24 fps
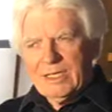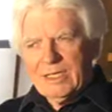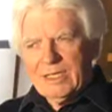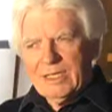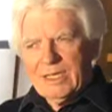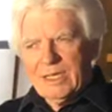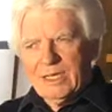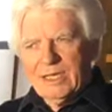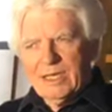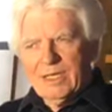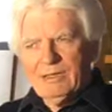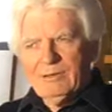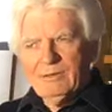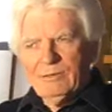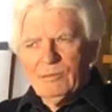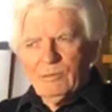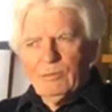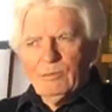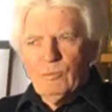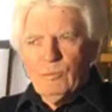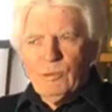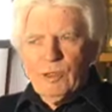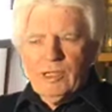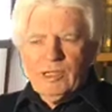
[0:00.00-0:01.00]
And
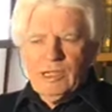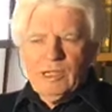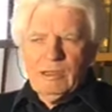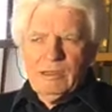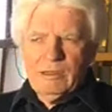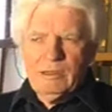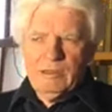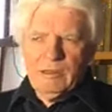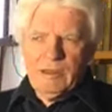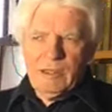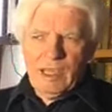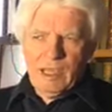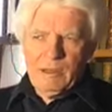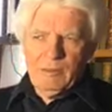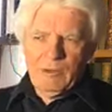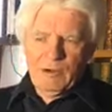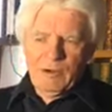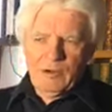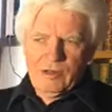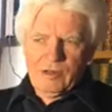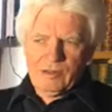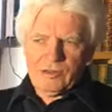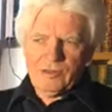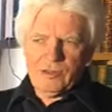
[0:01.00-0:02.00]
we came
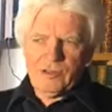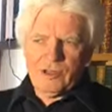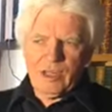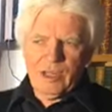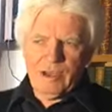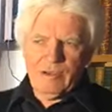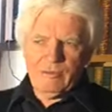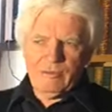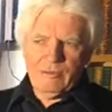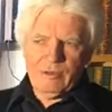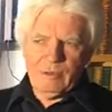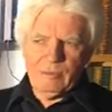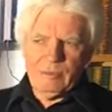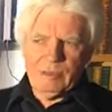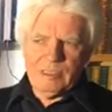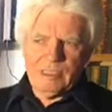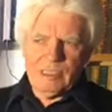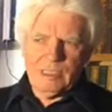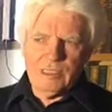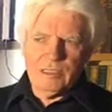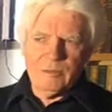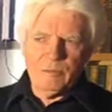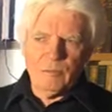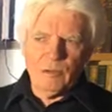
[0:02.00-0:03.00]
across Jeff when we
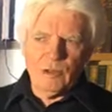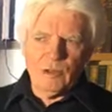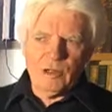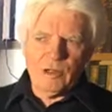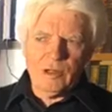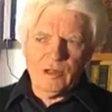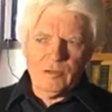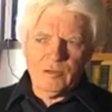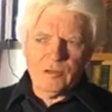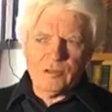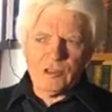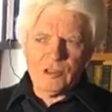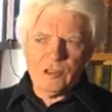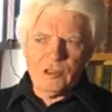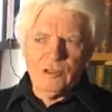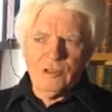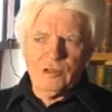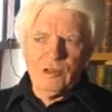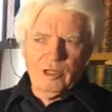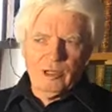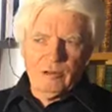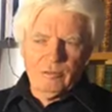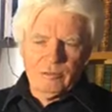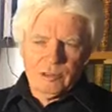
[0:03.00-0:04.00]
did the book on the
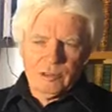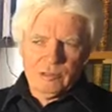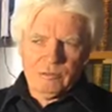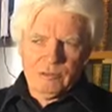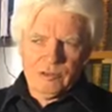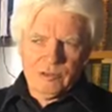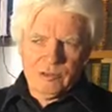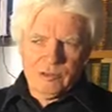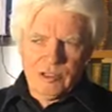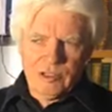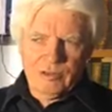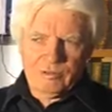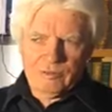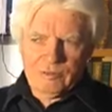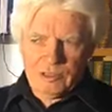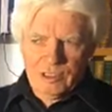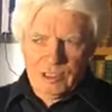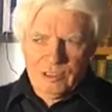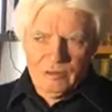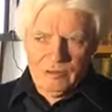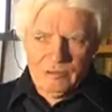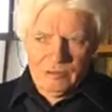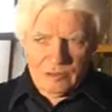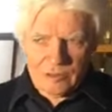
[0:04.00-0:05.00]
studio, which was Jeff
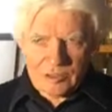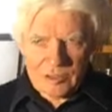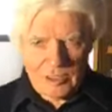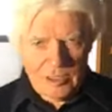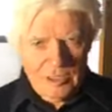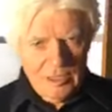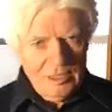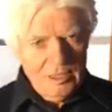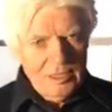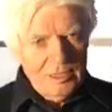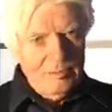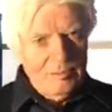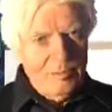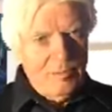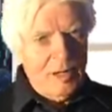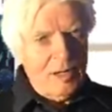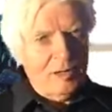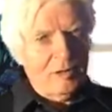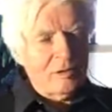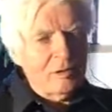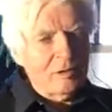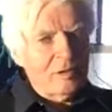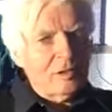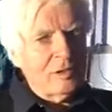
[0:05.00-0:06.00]
Jones,
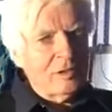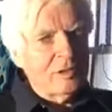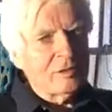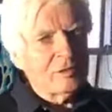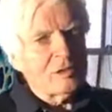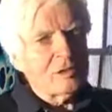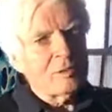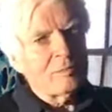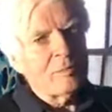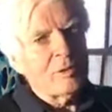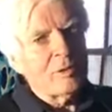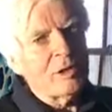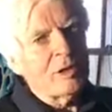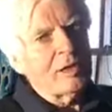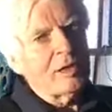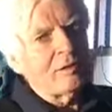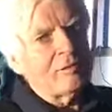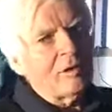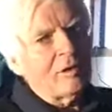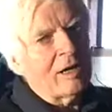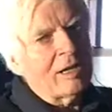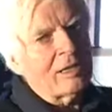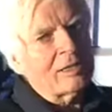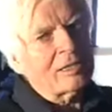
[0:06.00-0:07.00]
Michael Kaluta, Bernie
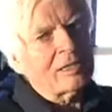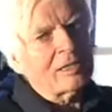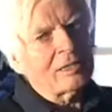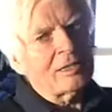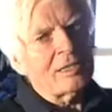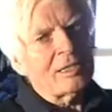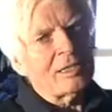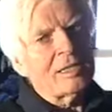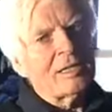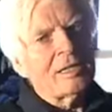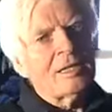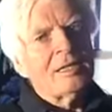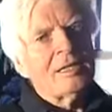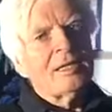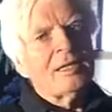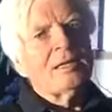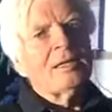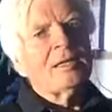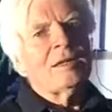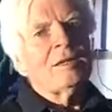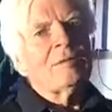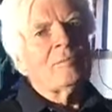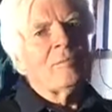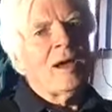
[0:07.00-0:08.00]
Wrightson
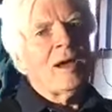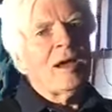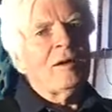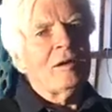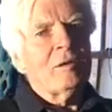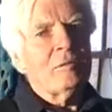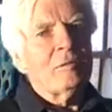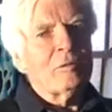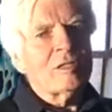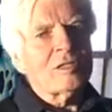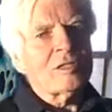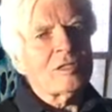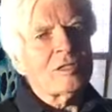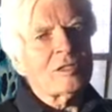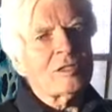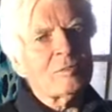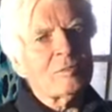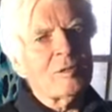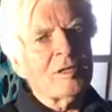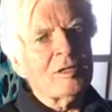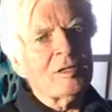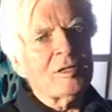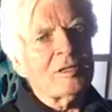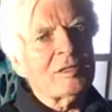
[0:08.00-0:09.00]
and Barry
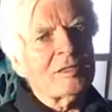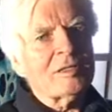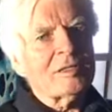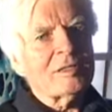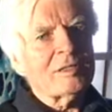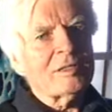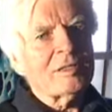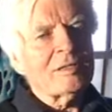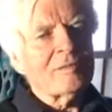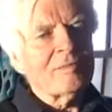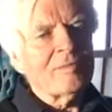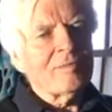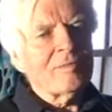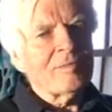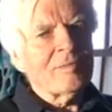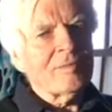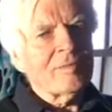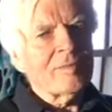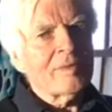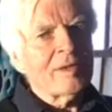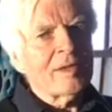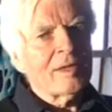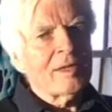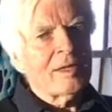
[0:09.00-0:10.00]
Windsor-Smith.
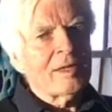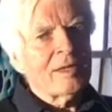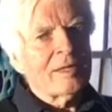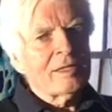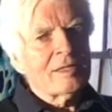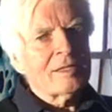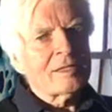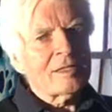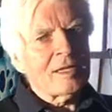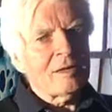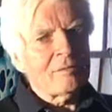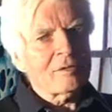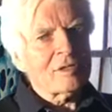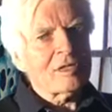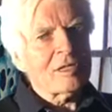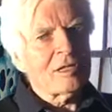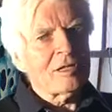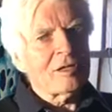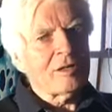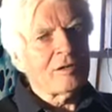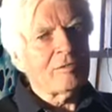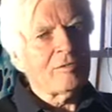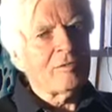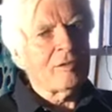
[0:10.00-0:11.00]
So that was a
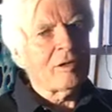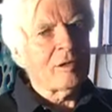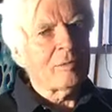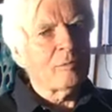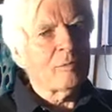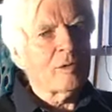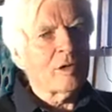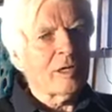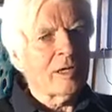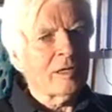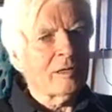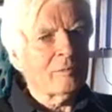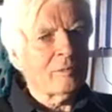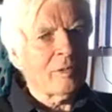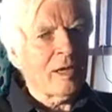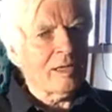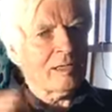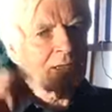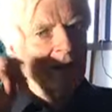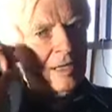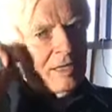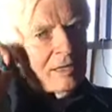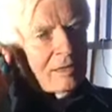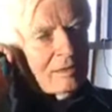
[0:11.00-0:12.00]
lot of fun working back
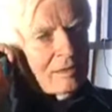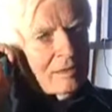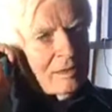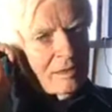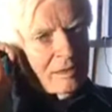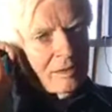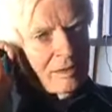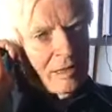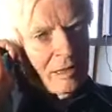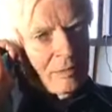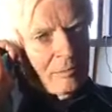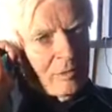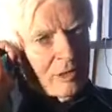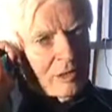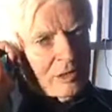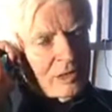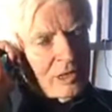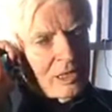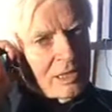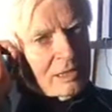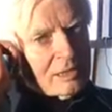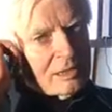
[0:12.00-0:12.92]
then on that project.